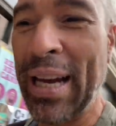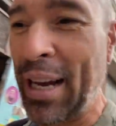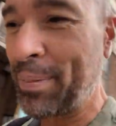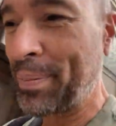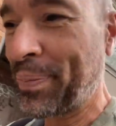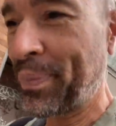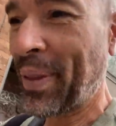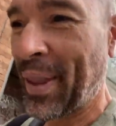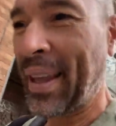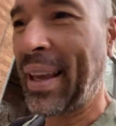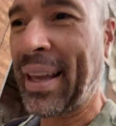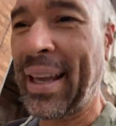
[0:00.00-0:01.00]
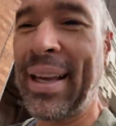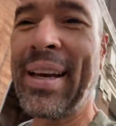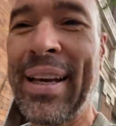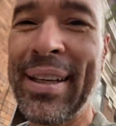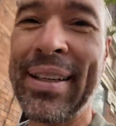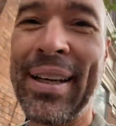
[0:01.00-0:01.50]
up.
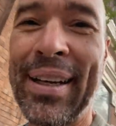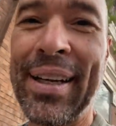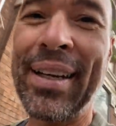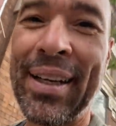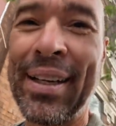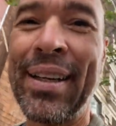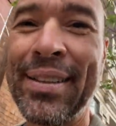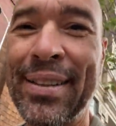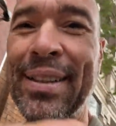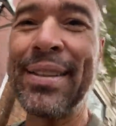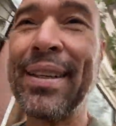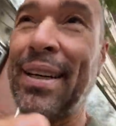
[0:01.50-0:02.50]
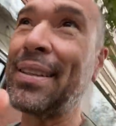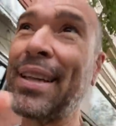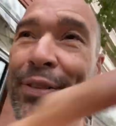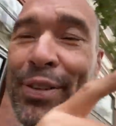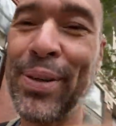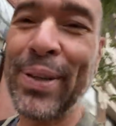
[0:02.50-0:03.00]
And uh, I
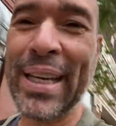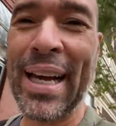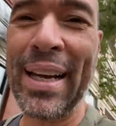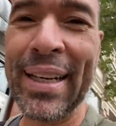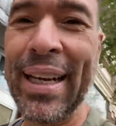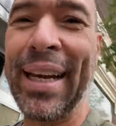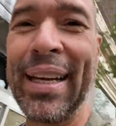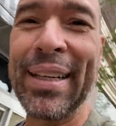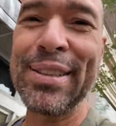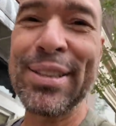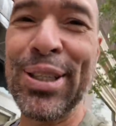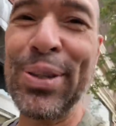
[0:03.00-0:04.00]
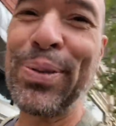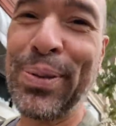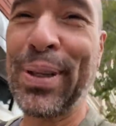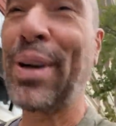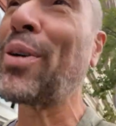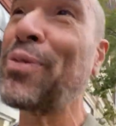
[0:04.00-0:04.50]
love you again. And until
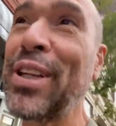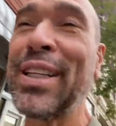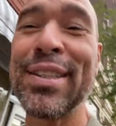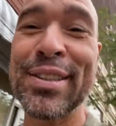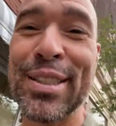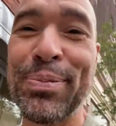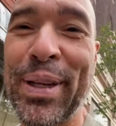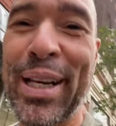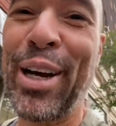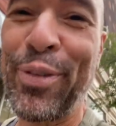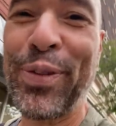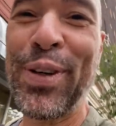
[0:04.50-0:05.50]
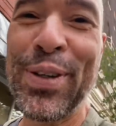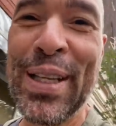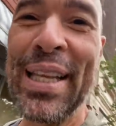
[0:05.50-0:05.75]
hopefully this has been helpful.